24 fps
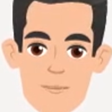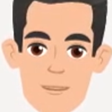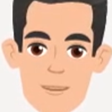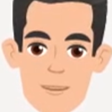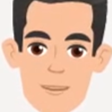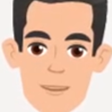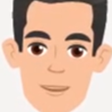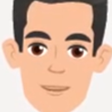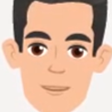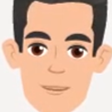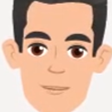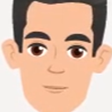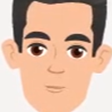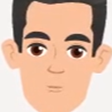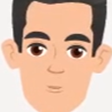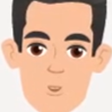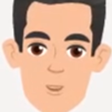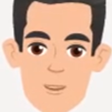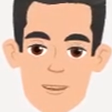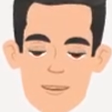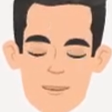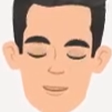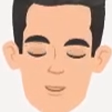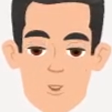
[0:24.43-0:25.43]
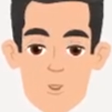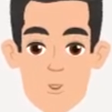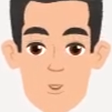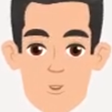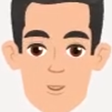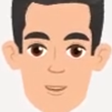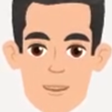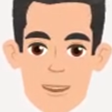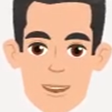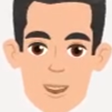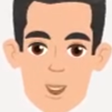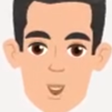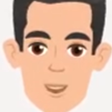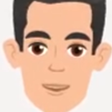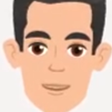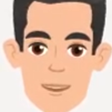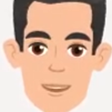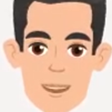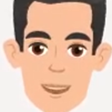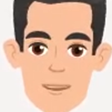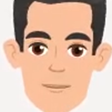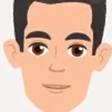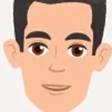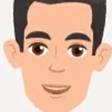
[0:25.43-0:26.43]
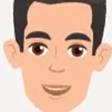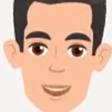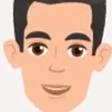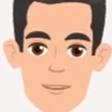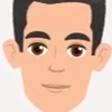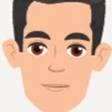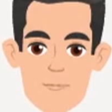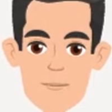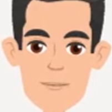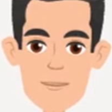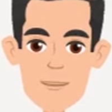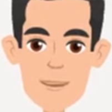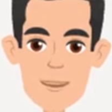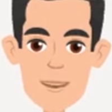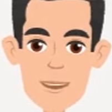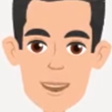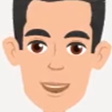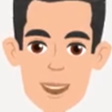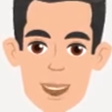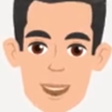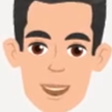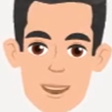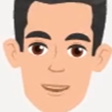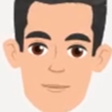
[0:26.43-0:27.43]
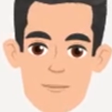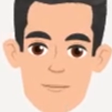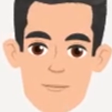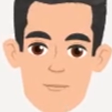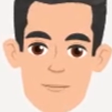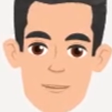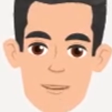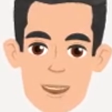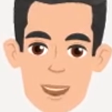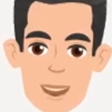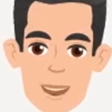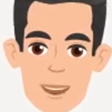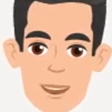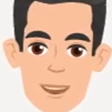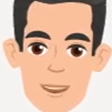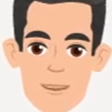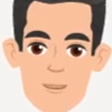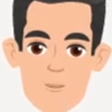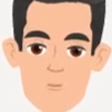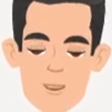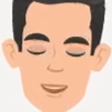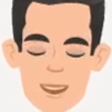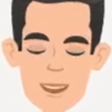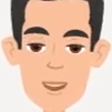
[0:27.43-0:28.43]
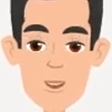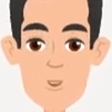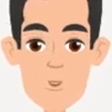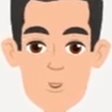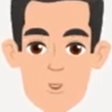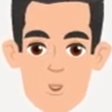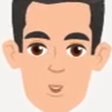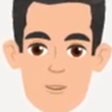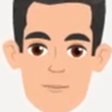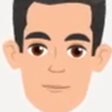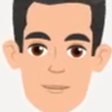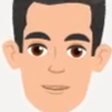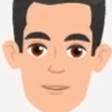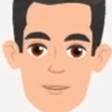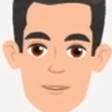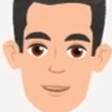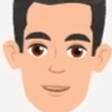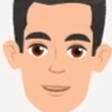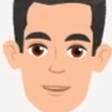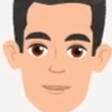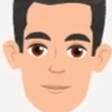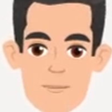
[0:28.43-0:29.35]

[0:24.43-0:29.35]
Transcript: It's important to use a non-stick pan to prevent the egg from sticking and breaking when you flip it.